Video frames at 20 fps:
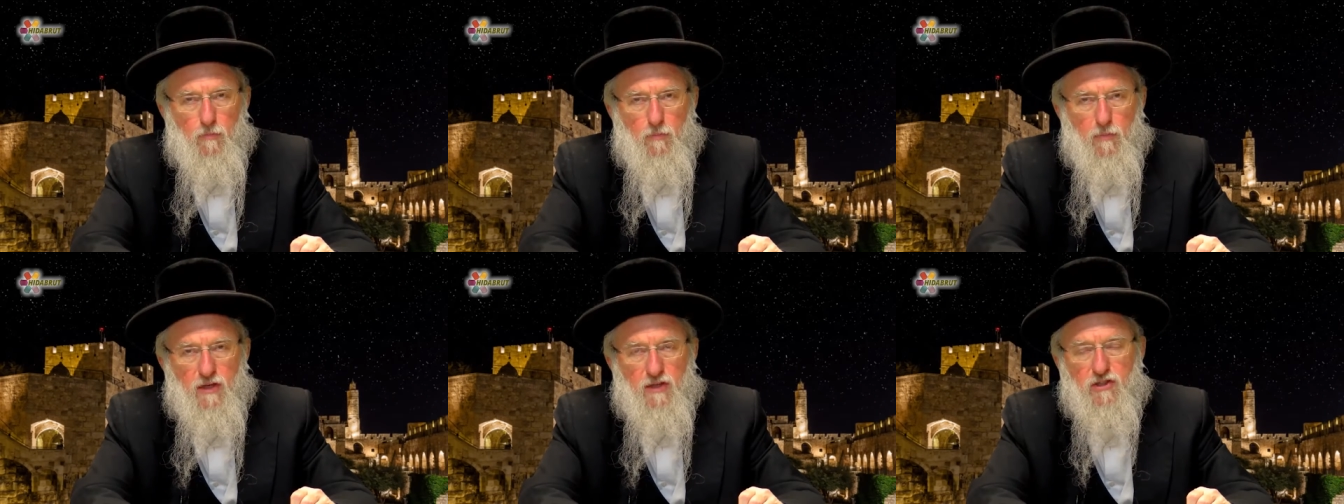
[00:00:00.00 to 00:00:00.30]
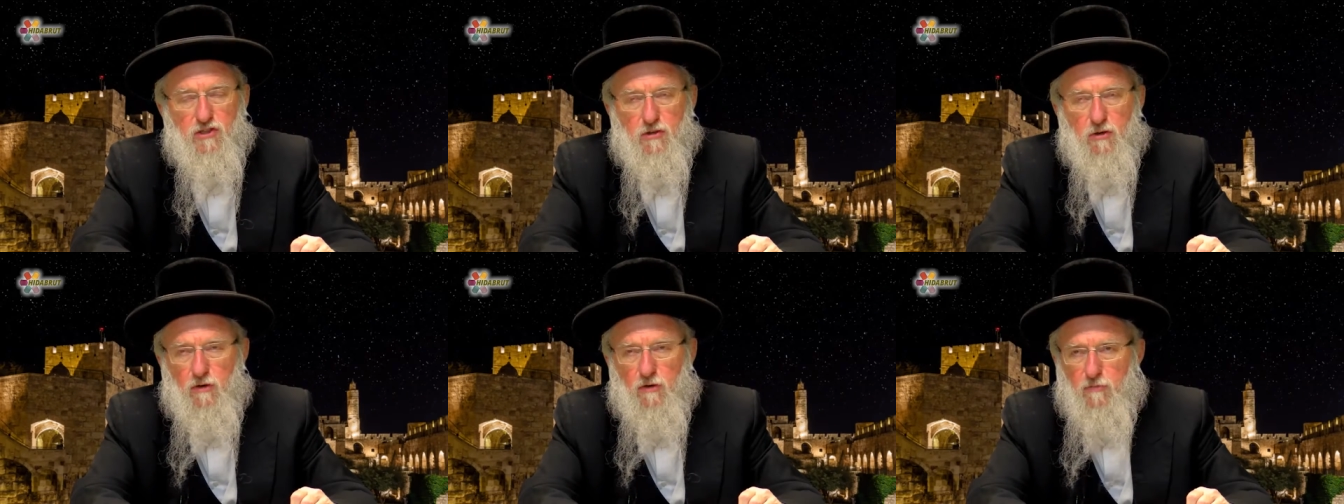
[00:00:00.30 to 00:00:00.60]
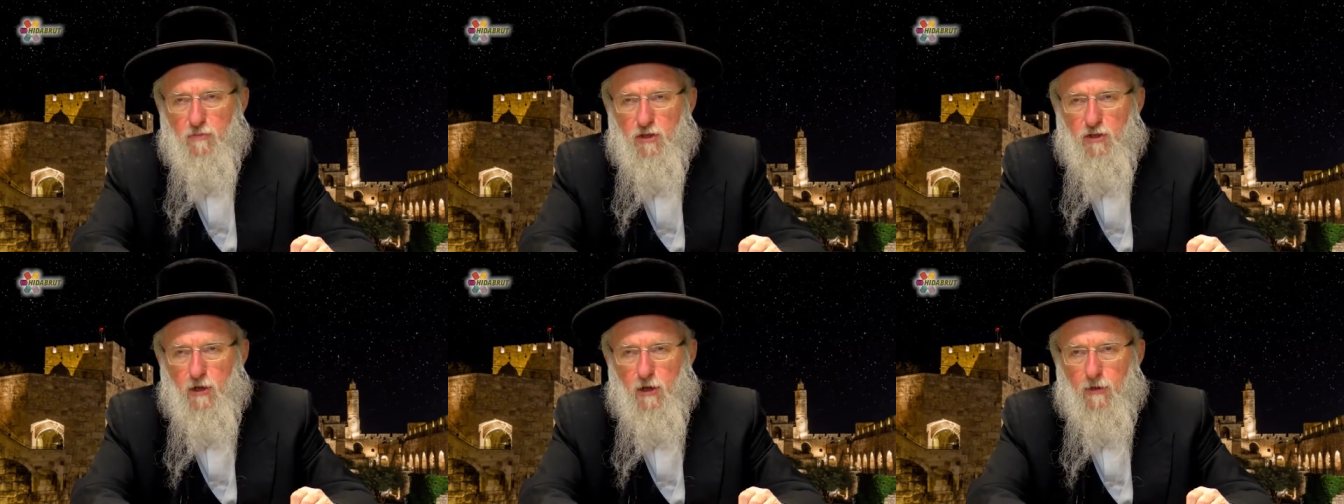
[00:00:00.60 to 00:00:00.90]
minister
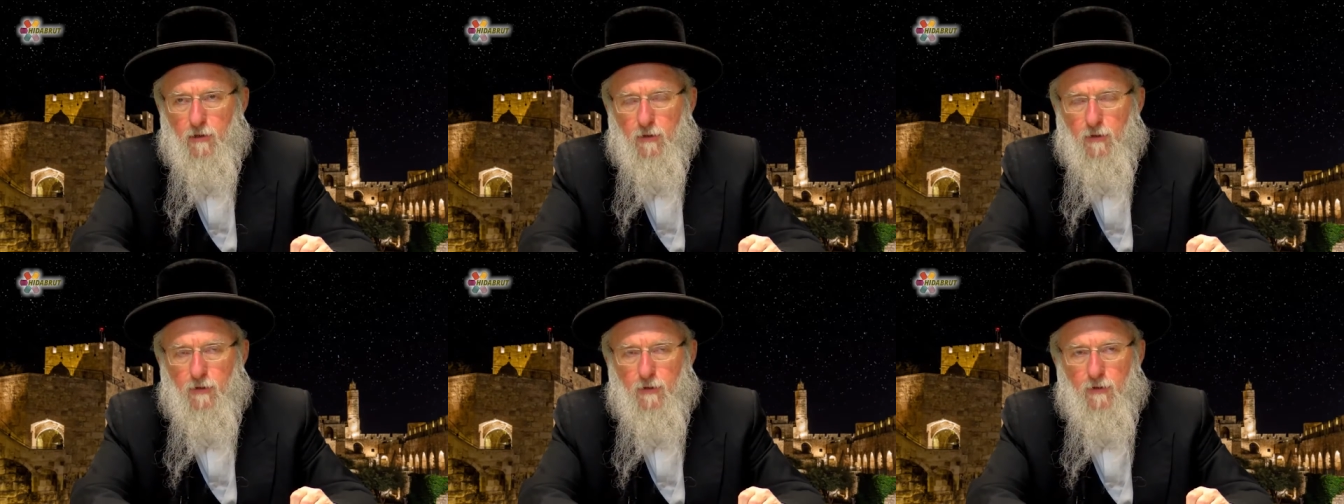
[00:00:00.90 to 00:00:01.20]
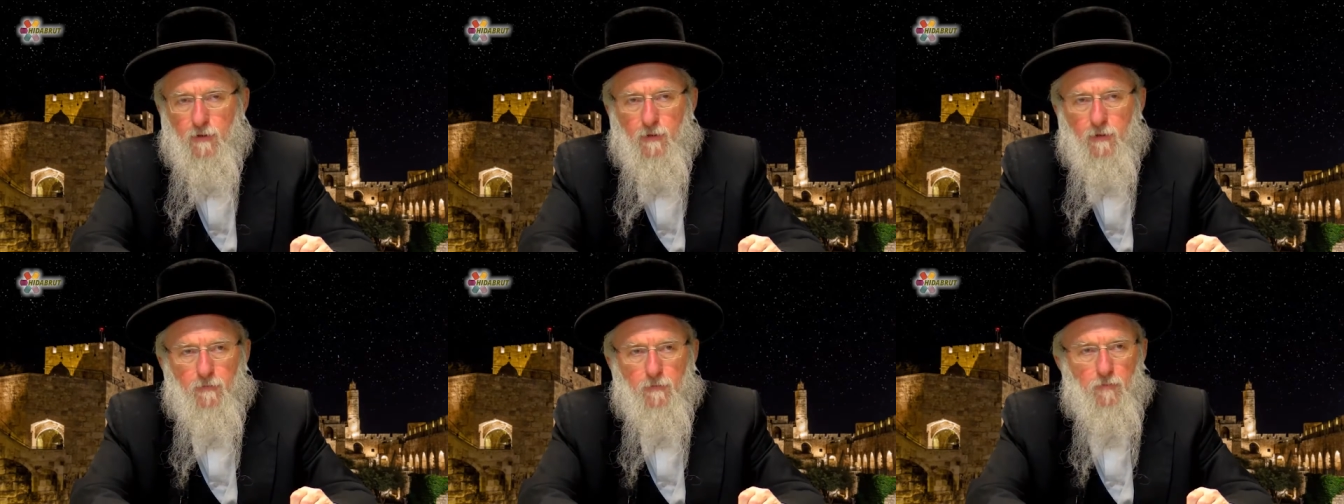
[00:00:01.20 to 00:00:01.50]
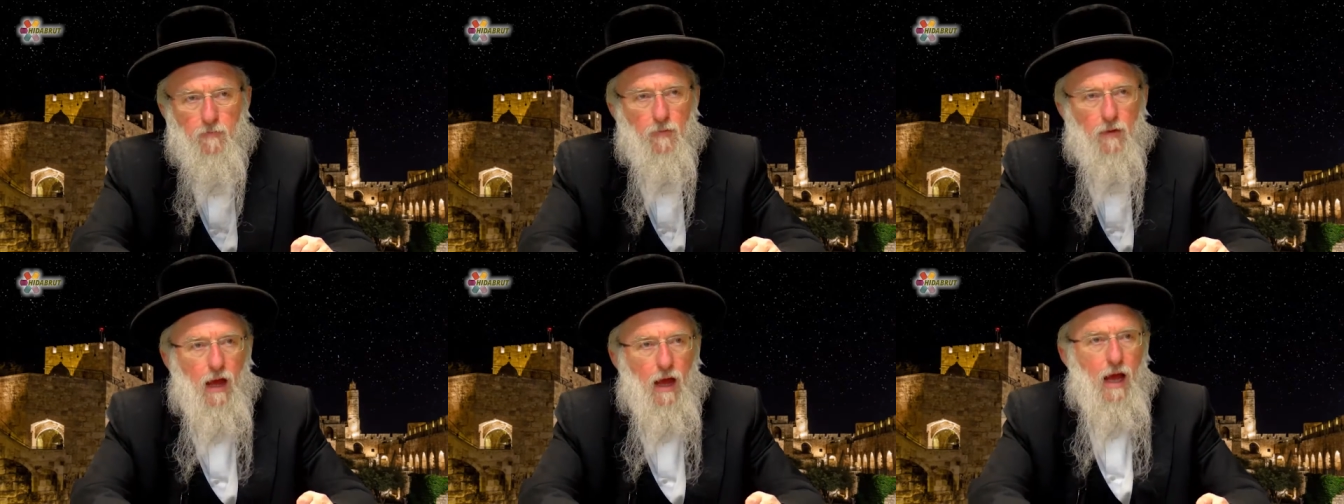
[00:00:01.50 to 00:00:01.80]
of Midian,
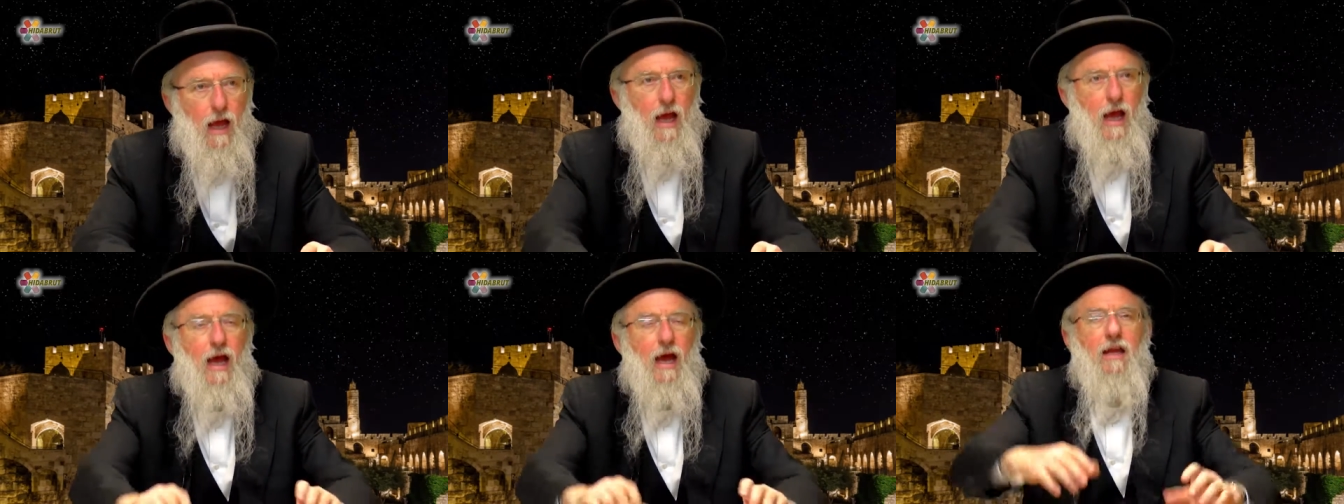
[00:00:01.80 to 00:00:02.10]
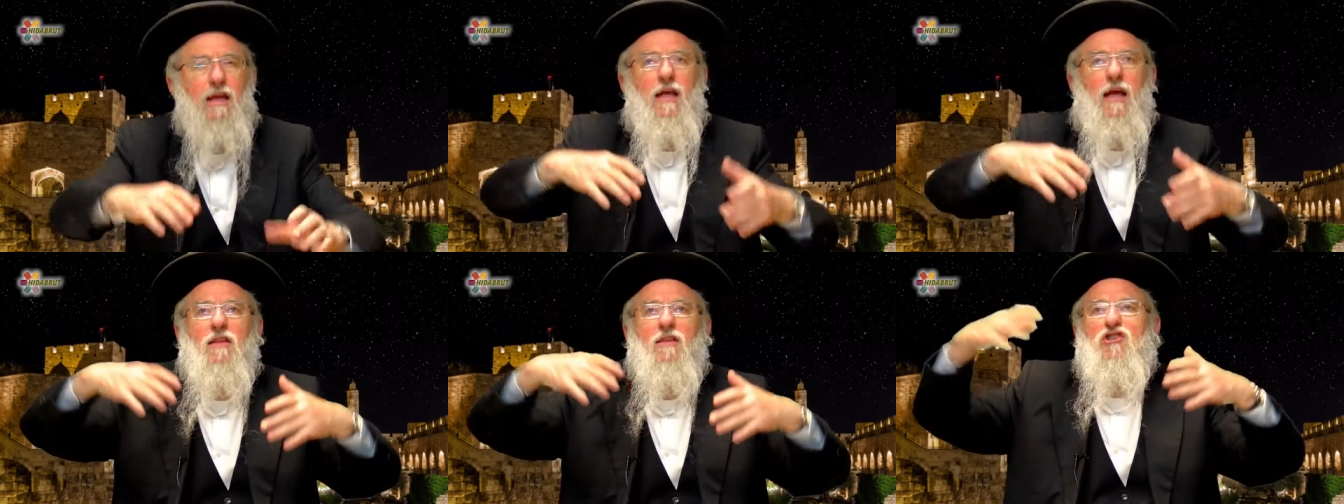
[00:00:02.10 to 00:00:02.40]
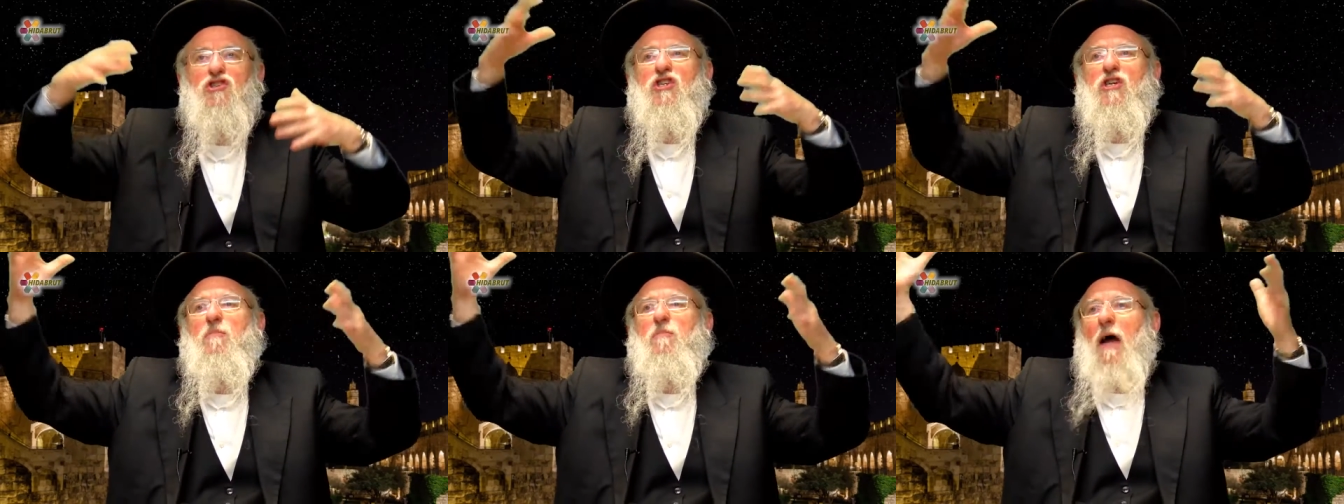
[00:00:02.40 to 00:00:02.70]
and he had the
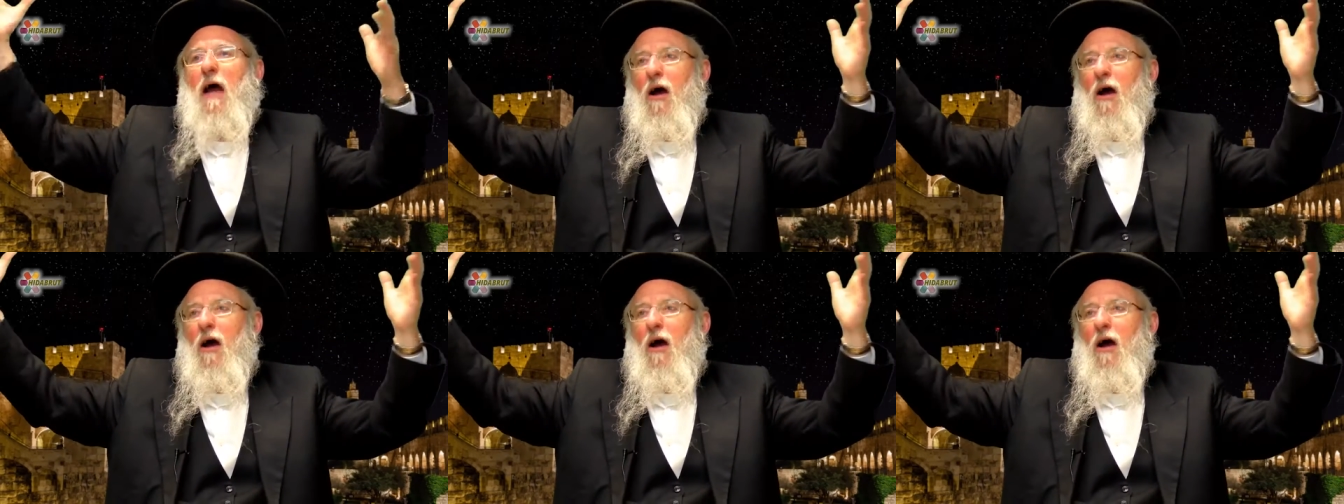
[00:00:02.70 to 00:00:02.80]
sheep